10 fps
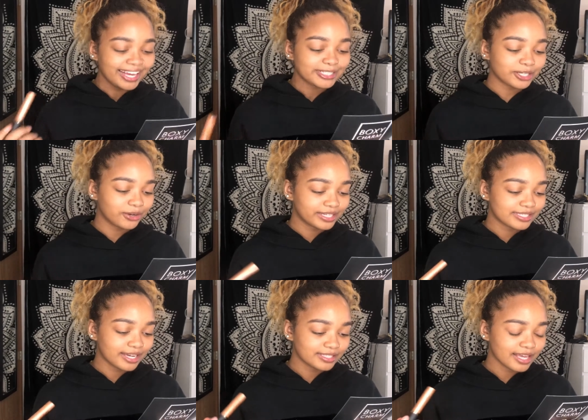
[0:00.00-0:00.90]
So it
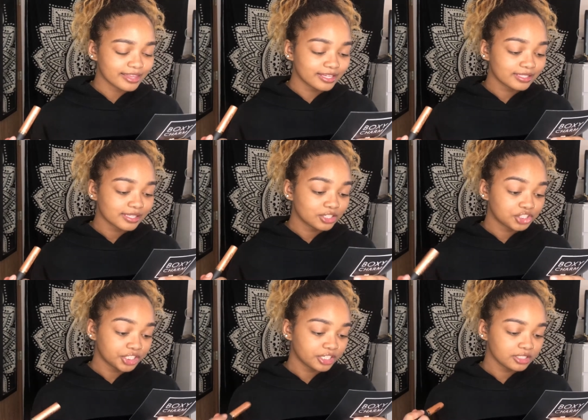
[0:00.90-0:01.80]
says this
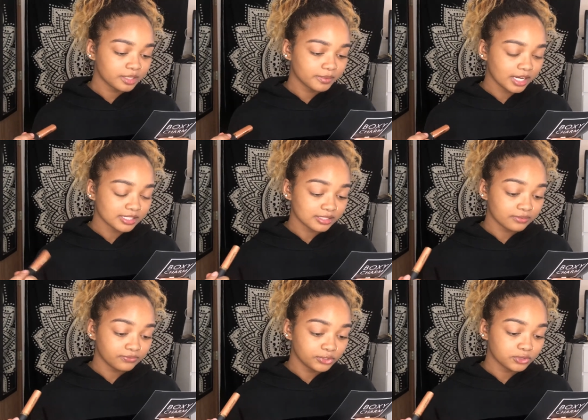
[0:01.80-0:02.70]
sheer lip gloss is
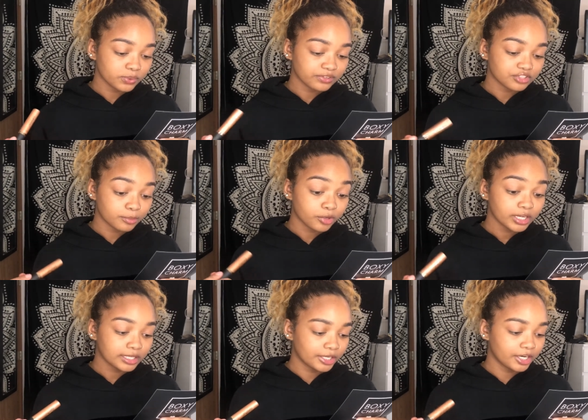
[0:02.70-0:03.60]
infused with
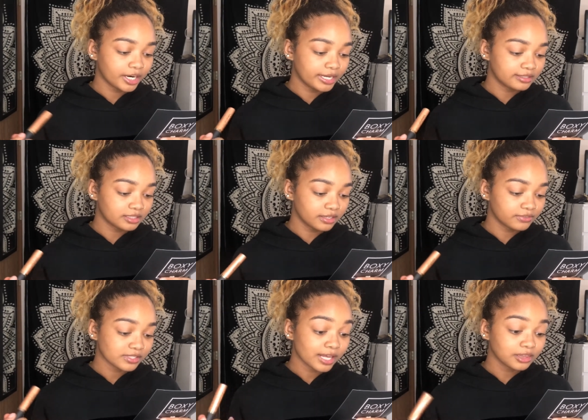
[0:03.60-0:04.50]
shimmering glitter and
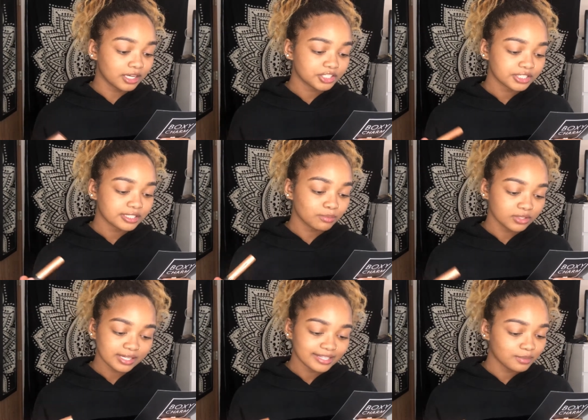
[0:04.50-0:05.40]
delivers a luscious,
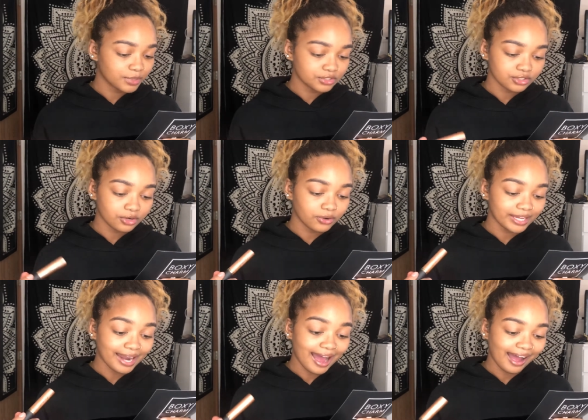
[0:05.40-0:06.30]
multi-dimensional
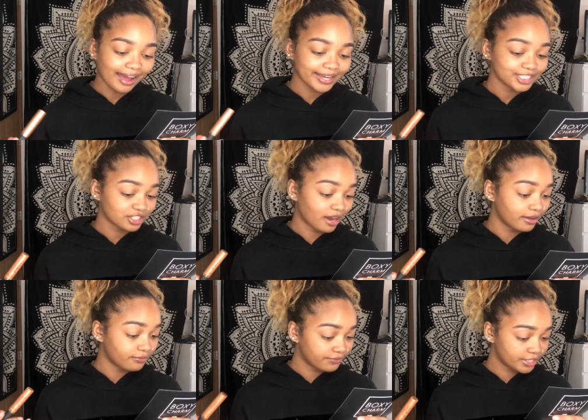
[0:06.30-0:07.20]
and high
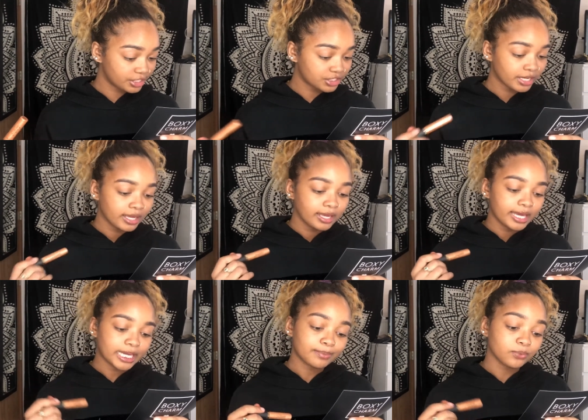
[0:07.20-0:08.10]
shine finish.
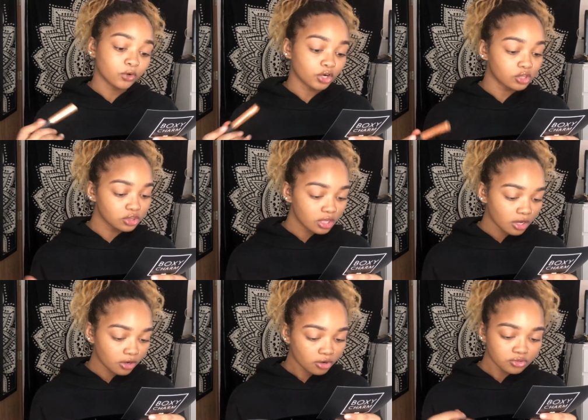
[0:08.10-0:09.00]
It can be worn
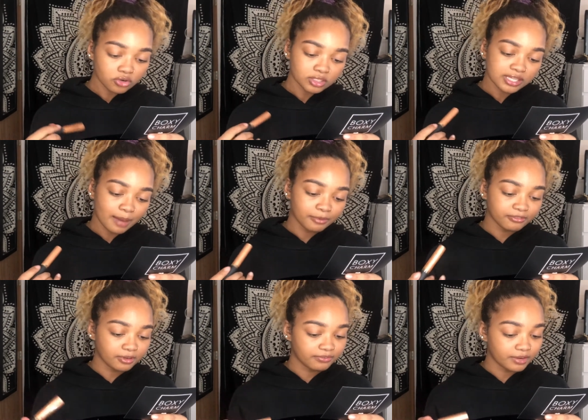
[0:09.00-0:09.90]
alone or on top of
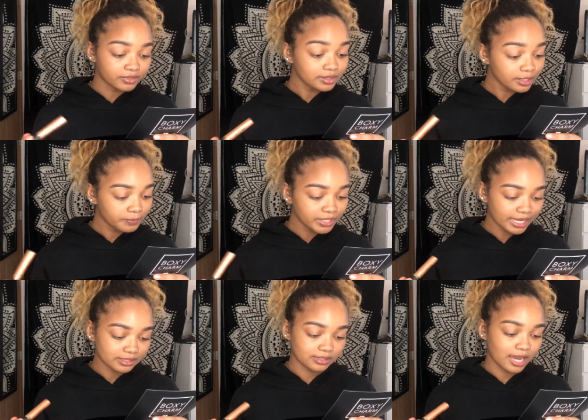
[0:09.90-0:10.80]
your favorite lippy
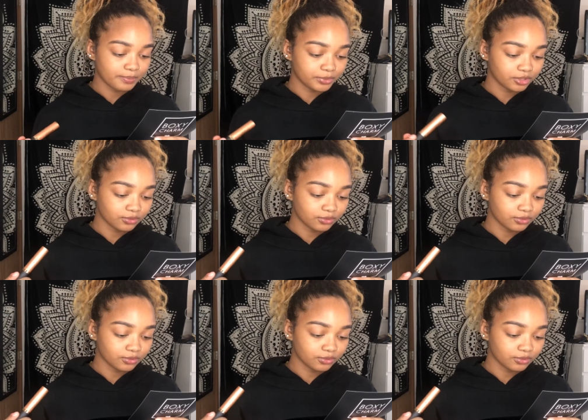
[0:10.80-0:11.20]
as a topper.